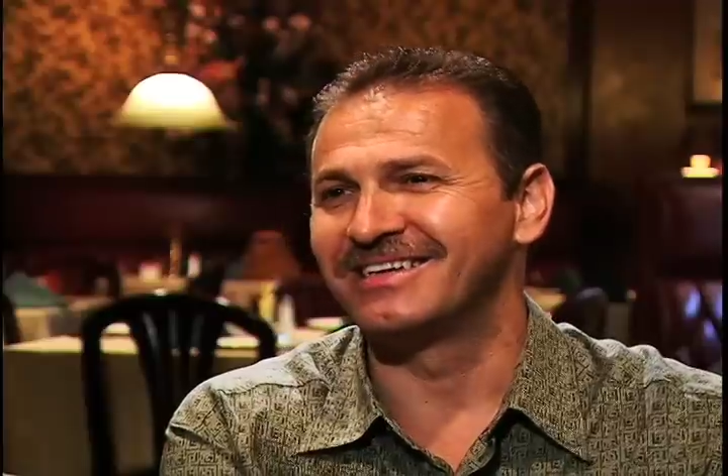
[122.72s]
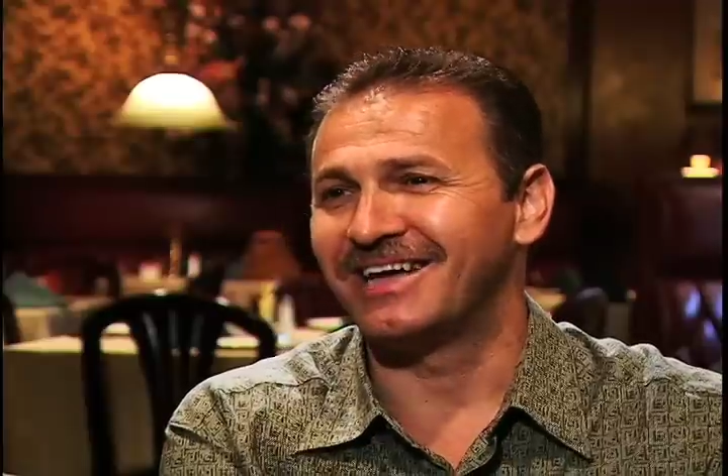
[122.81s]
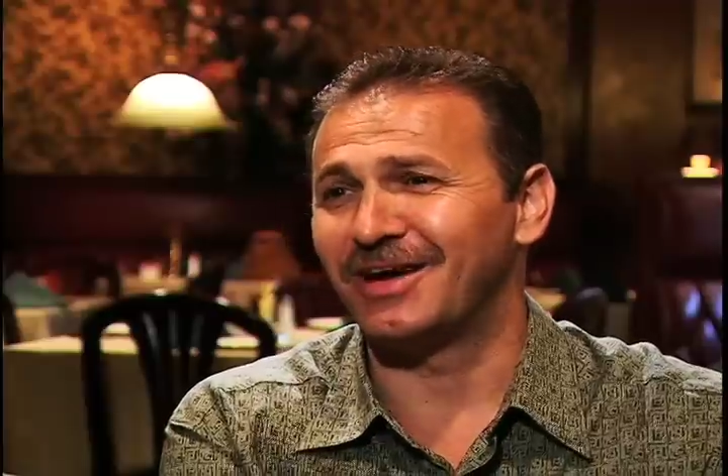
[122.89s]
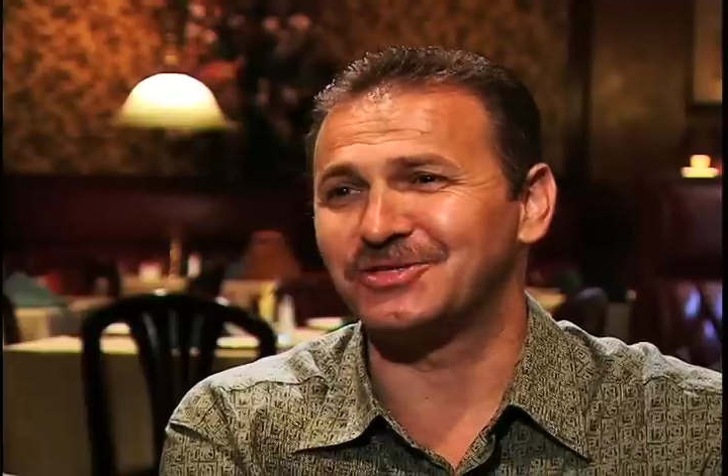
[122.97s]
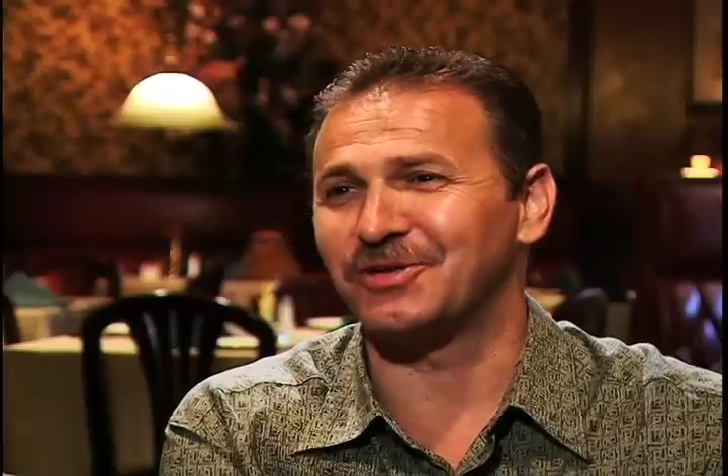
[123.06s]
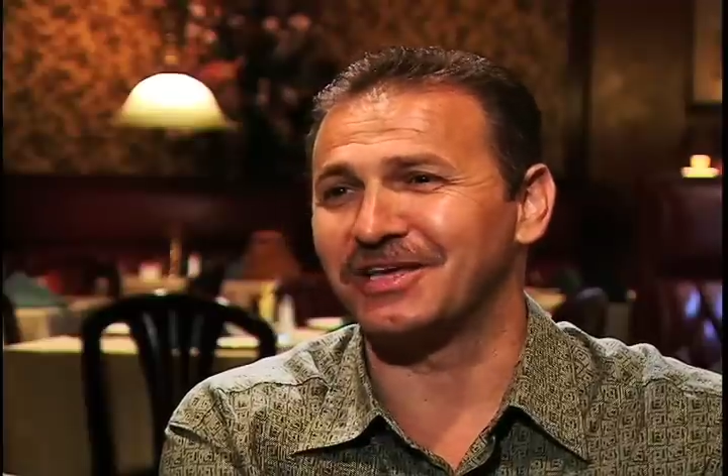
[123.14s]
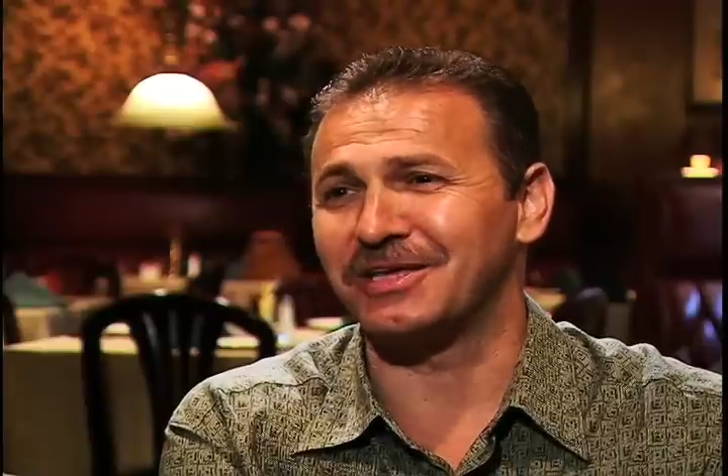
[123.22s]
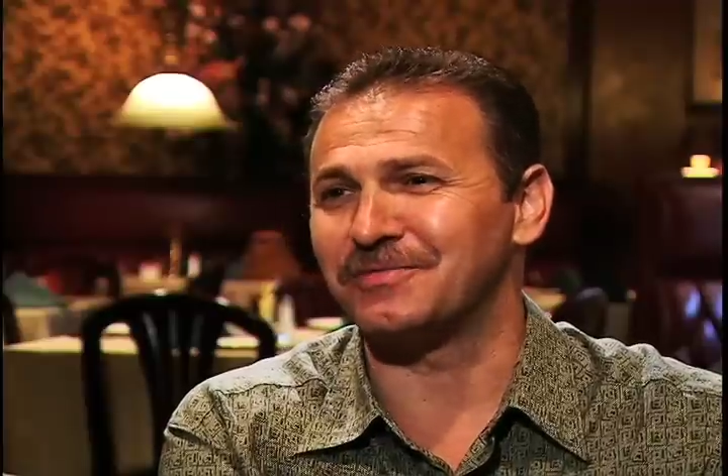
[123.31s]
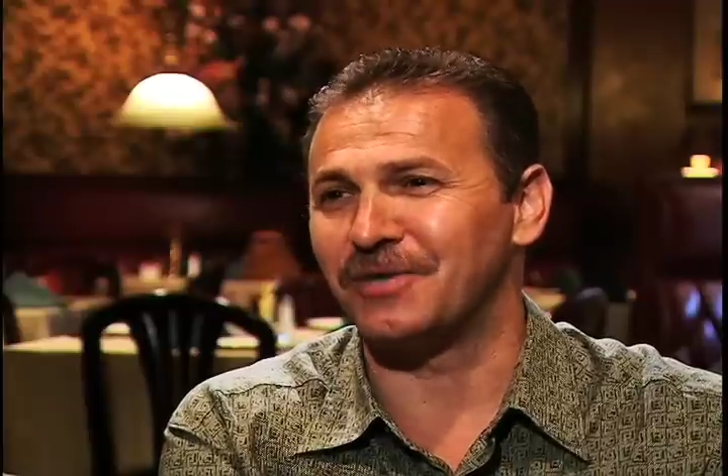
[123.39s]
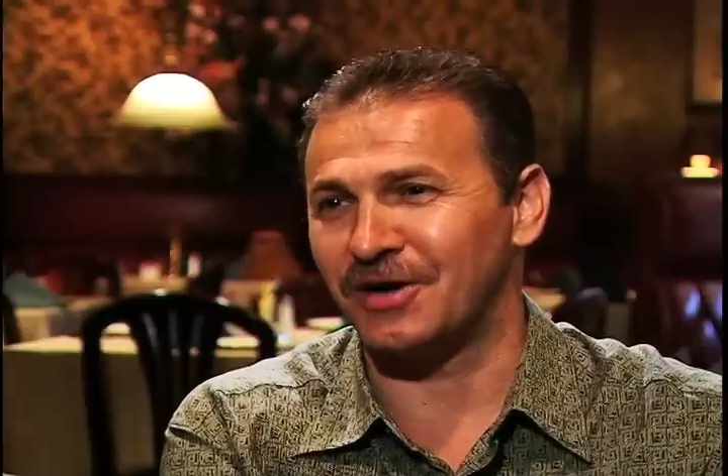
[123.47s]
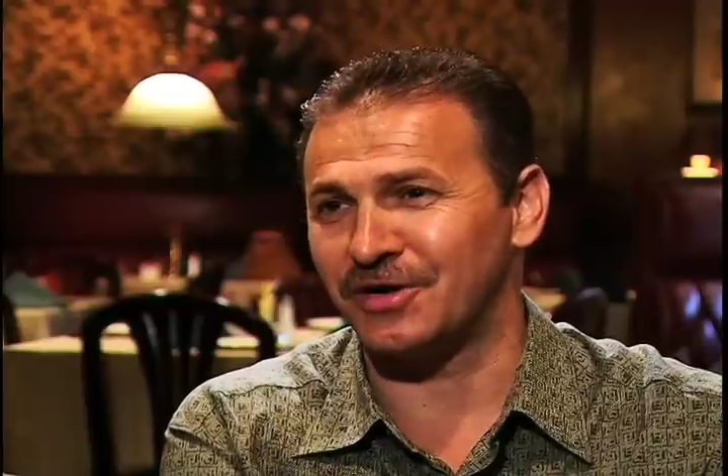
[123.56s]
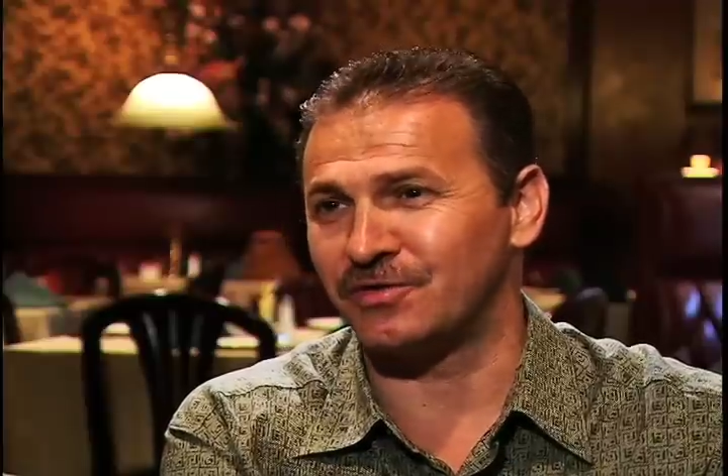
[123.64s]
I was trying to get them
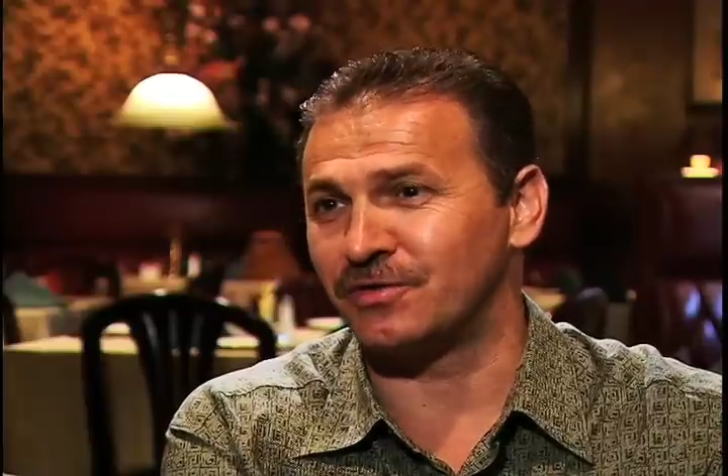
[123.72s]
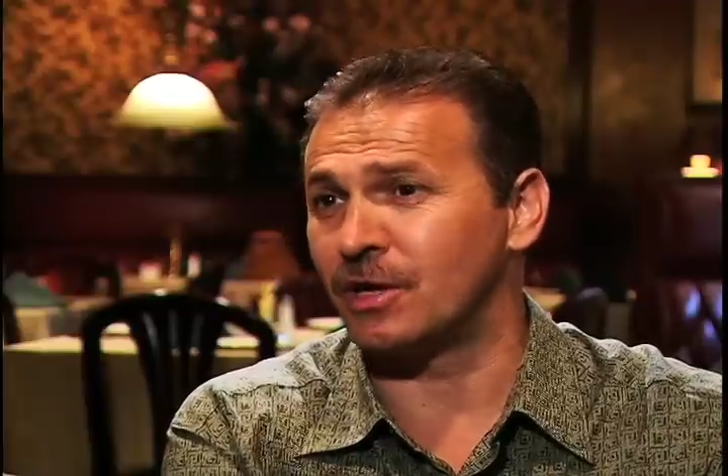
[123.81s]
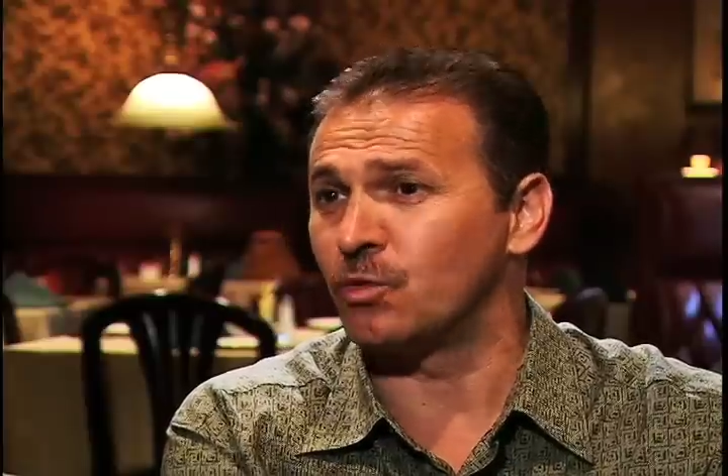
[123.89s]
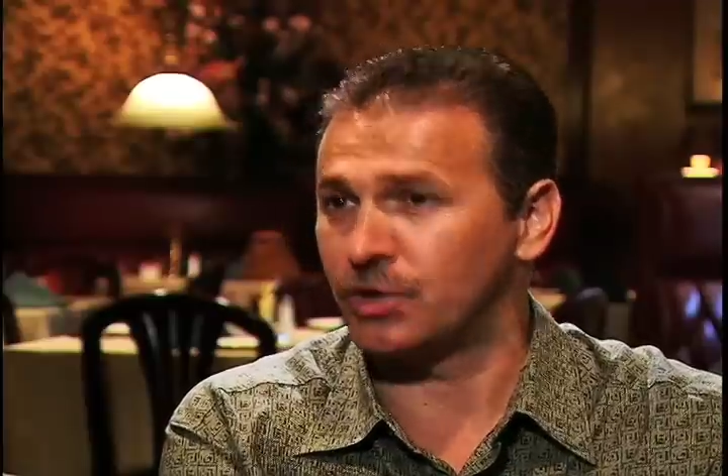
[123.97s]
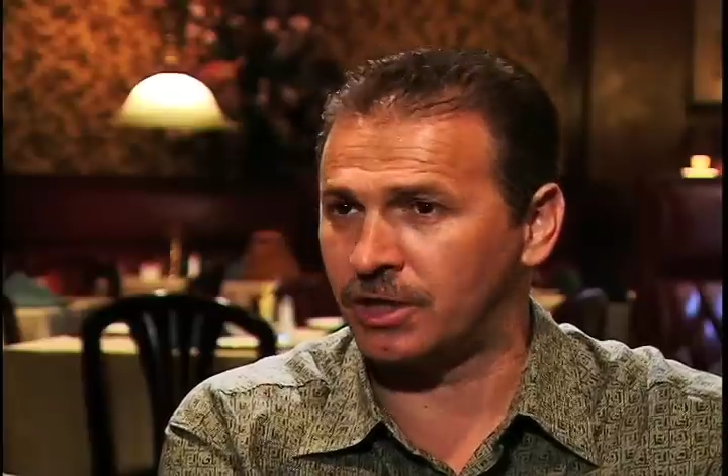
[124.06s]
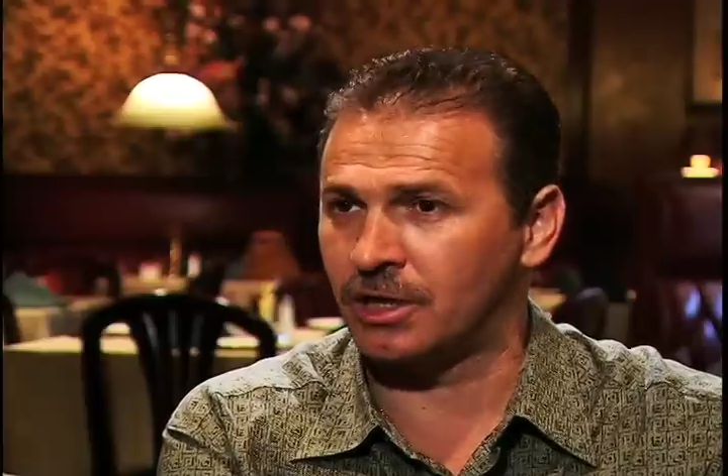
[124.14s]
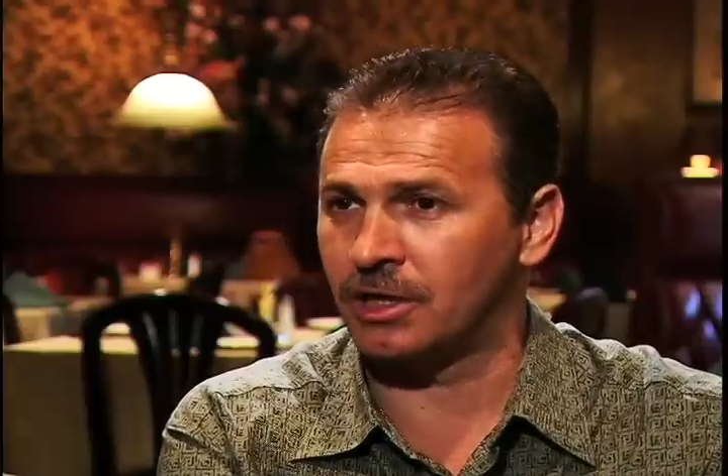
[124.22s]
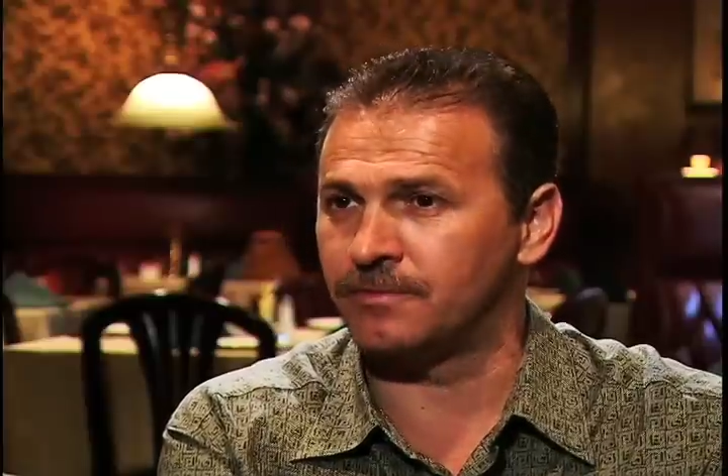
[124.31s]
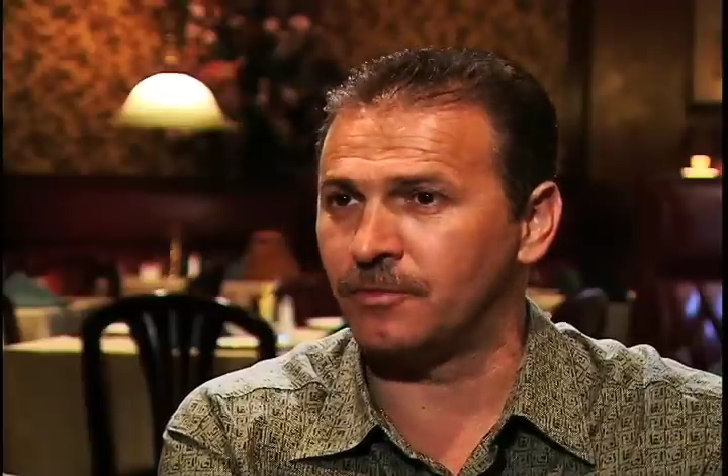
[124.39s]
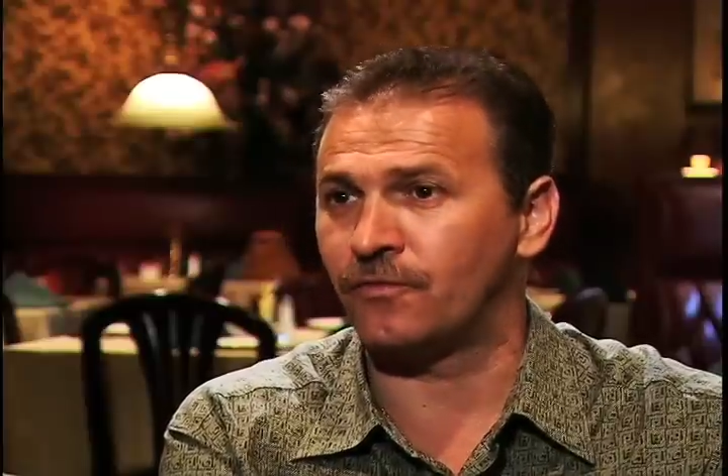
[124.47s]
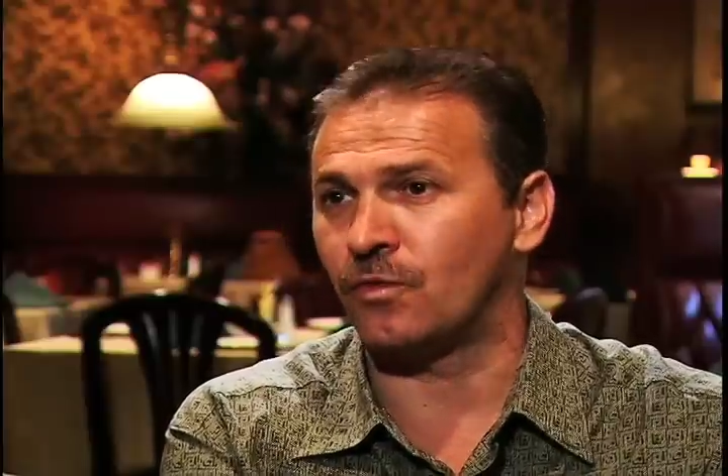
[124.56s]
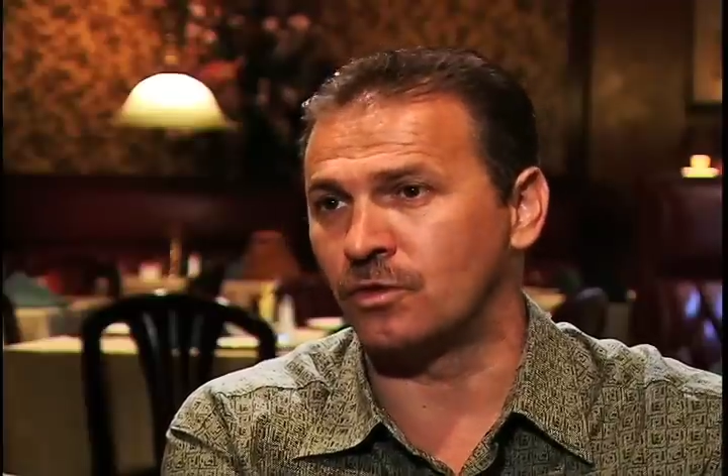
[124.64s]
100. Then we kill them,
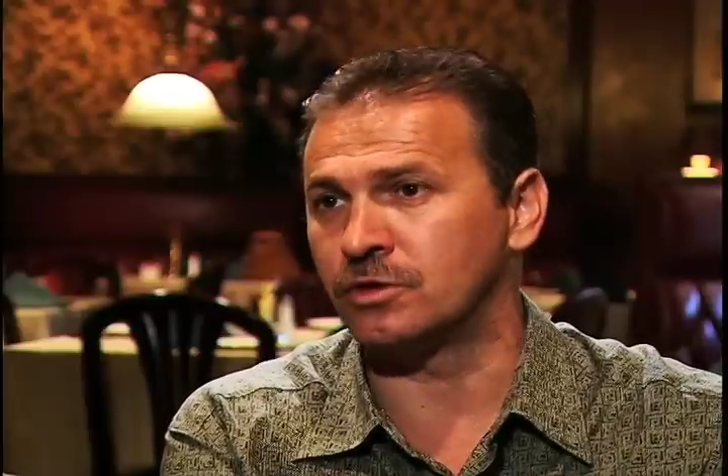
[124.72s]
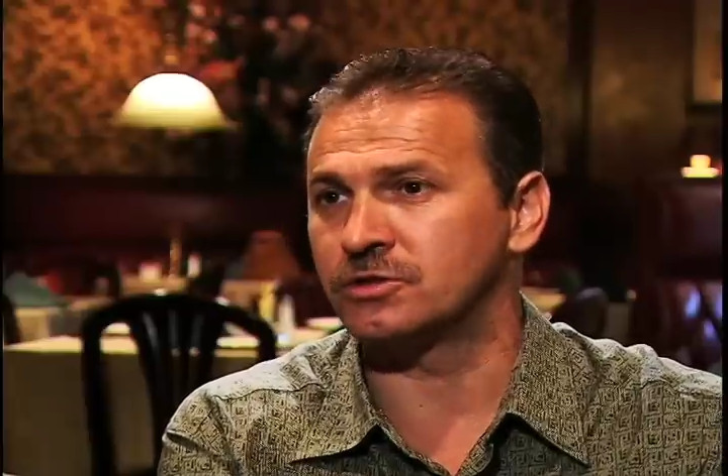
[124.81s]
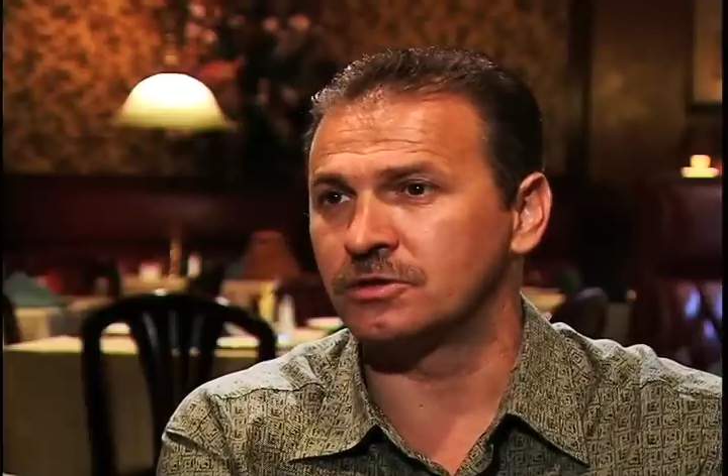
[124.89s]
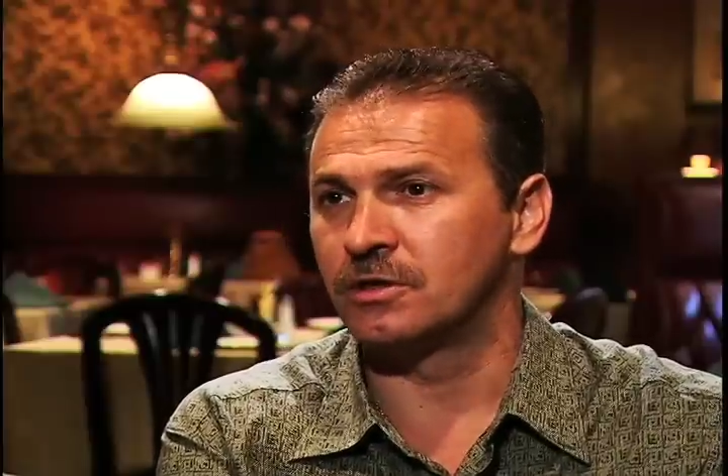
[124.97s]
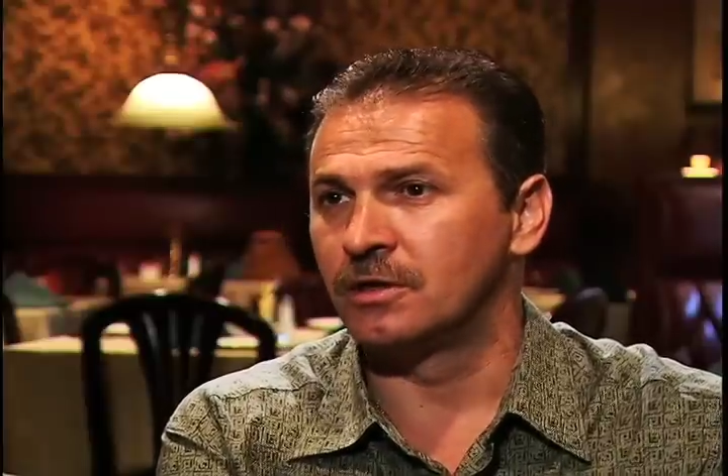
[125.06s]
of course.